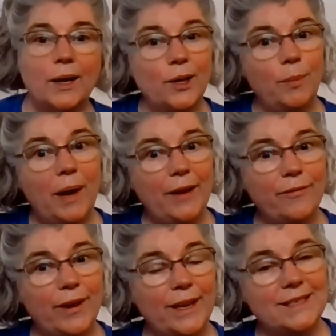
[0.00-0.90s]
goodbye,
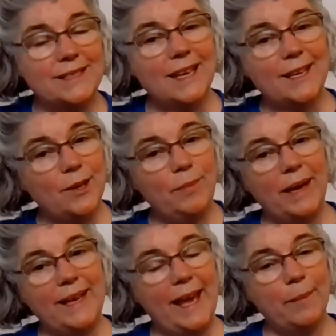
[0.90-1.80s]
friends,
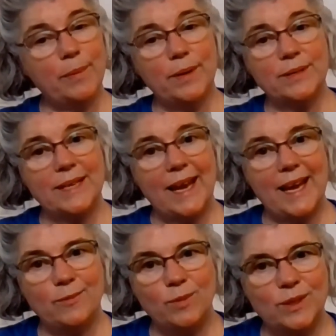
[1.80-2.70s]
goodbye, campers,
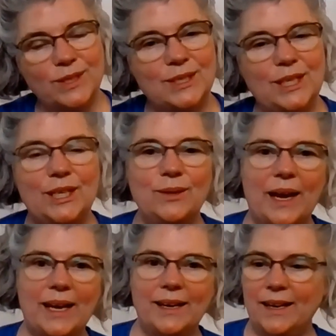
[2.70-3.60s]
and we'll see you
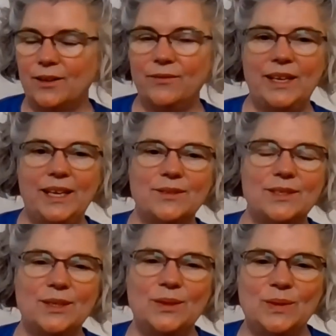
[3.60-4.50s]
at another video
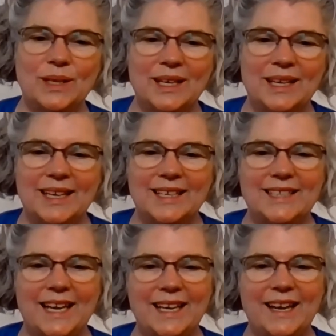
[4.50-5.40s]
soon.
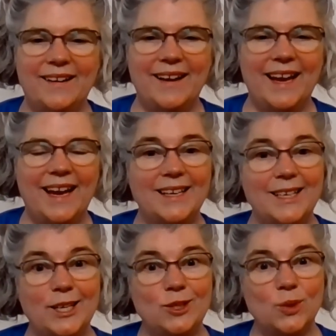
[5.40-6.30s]
Take care and
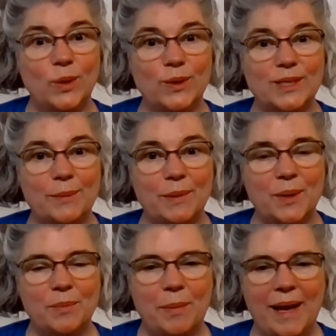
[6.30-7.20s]
enjoy your summer.
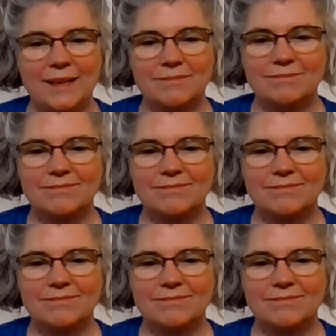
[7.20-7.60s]
Bye-bye.